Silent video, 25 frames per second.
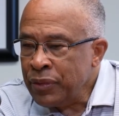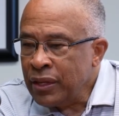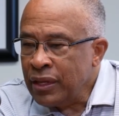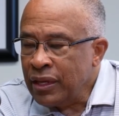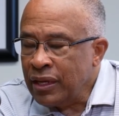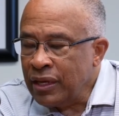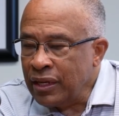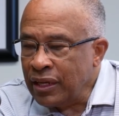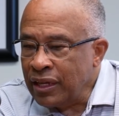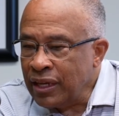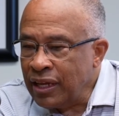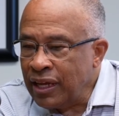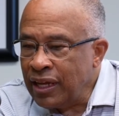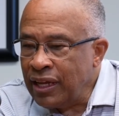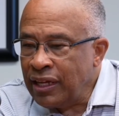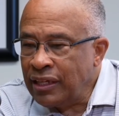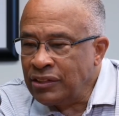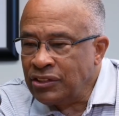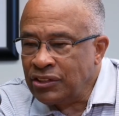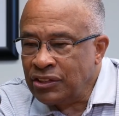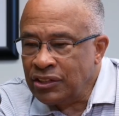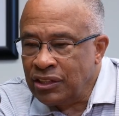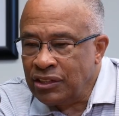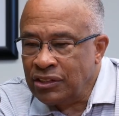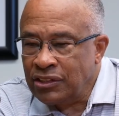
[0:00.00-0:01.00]
And the guy
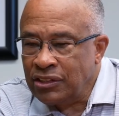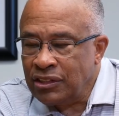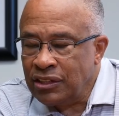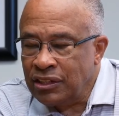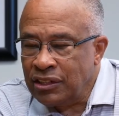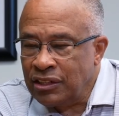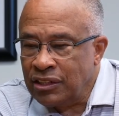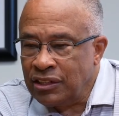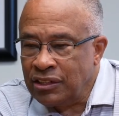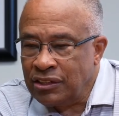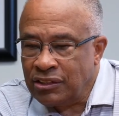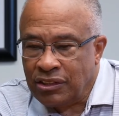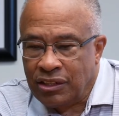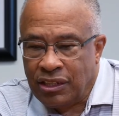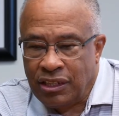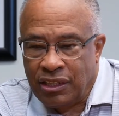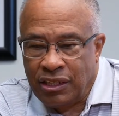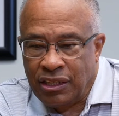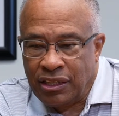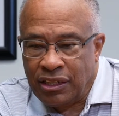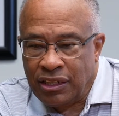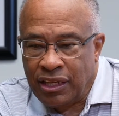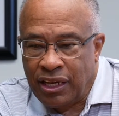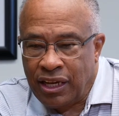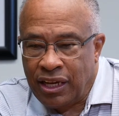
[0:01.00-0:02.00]
says to this
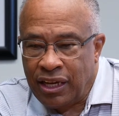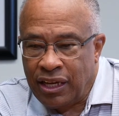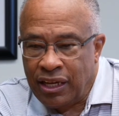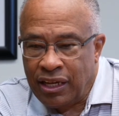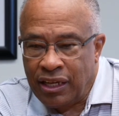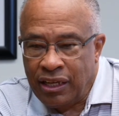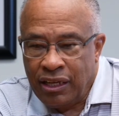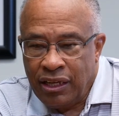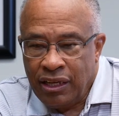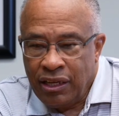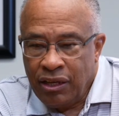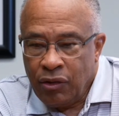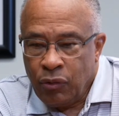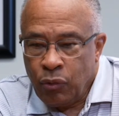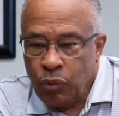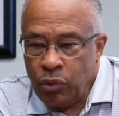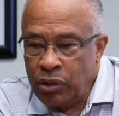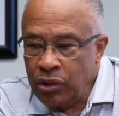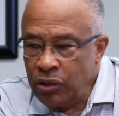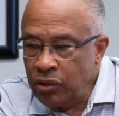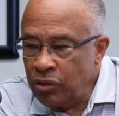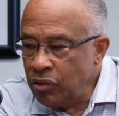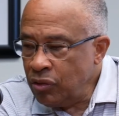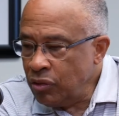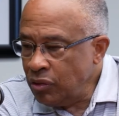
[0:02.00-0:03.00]
other guy,
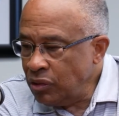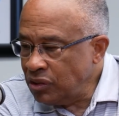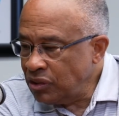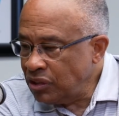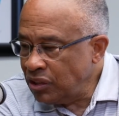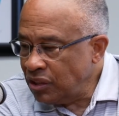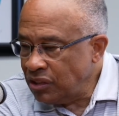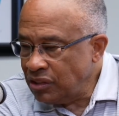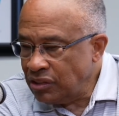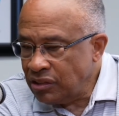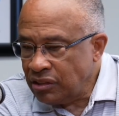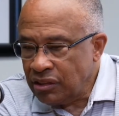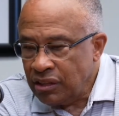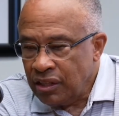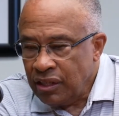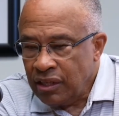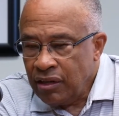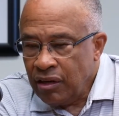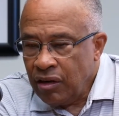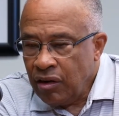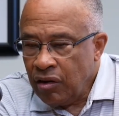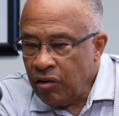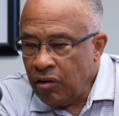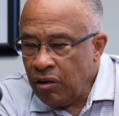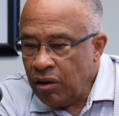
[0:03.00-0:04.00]
"What are you doing?" He says,
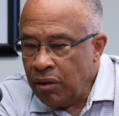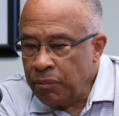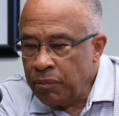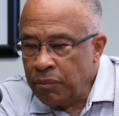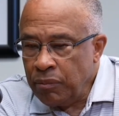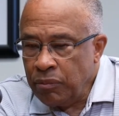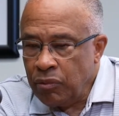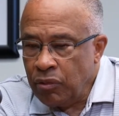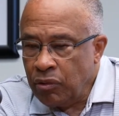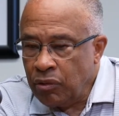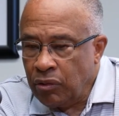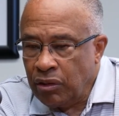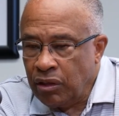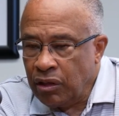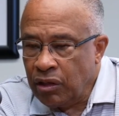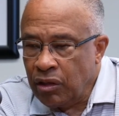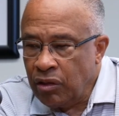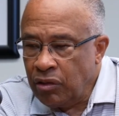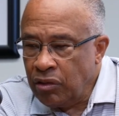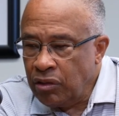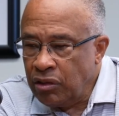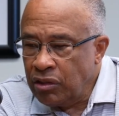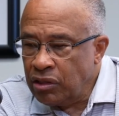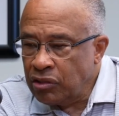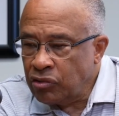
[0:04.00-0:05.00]
"Oh, I'm going to
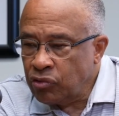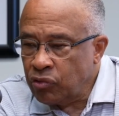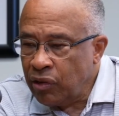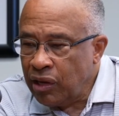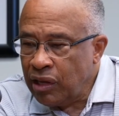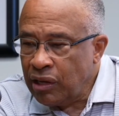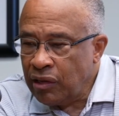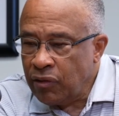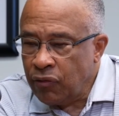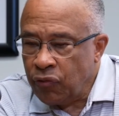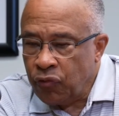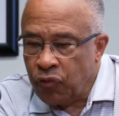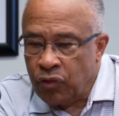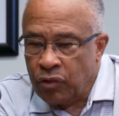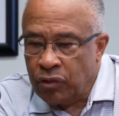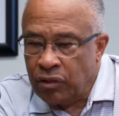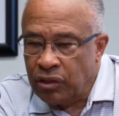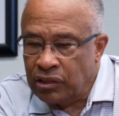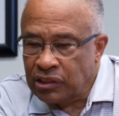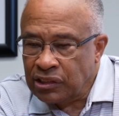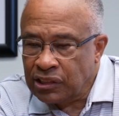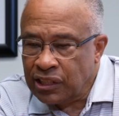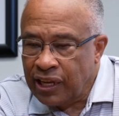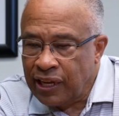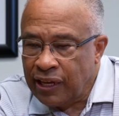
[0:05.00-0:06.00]
go to this rally for
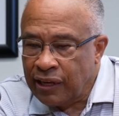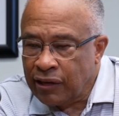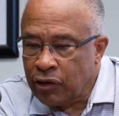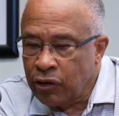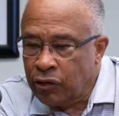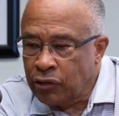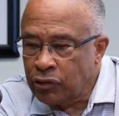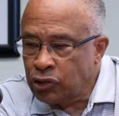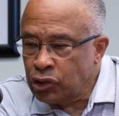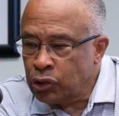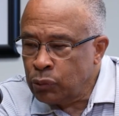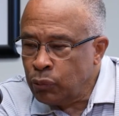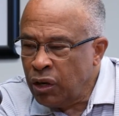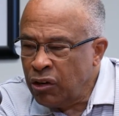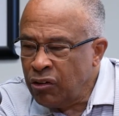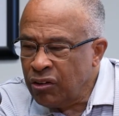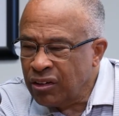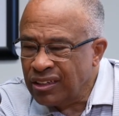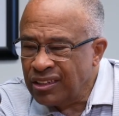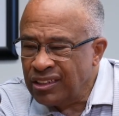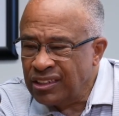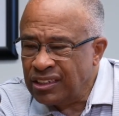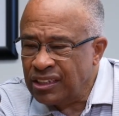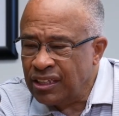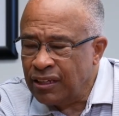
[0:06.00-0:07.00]
this guy, Kurt
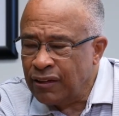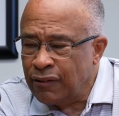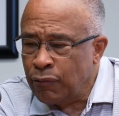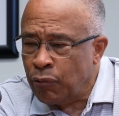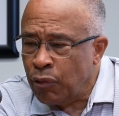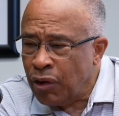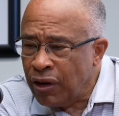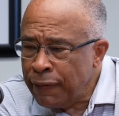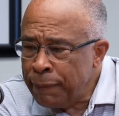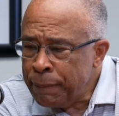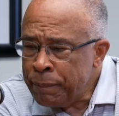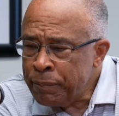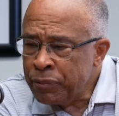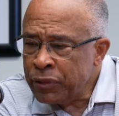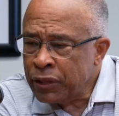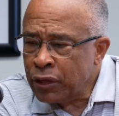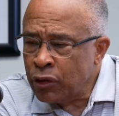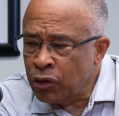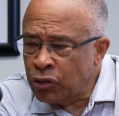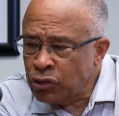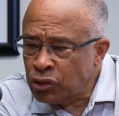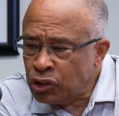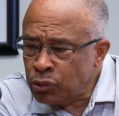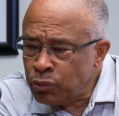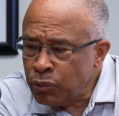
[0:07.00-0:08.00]
Schmoke." He said, "What?
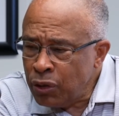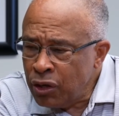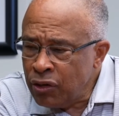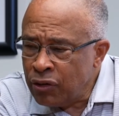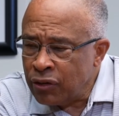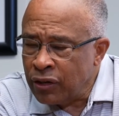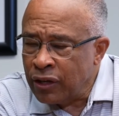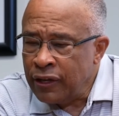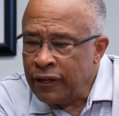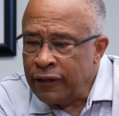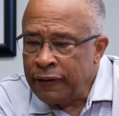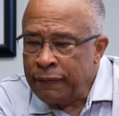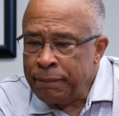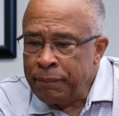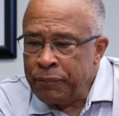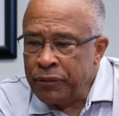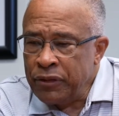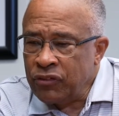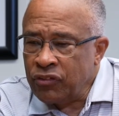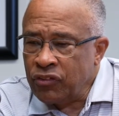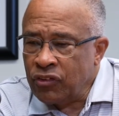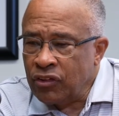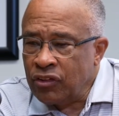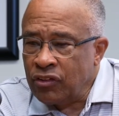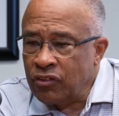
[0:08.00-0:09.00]
Kurt Schmoke?" And
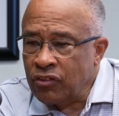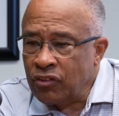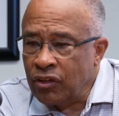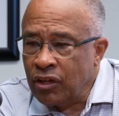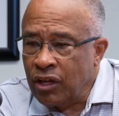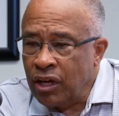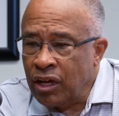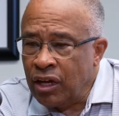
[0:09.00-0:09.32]
he says,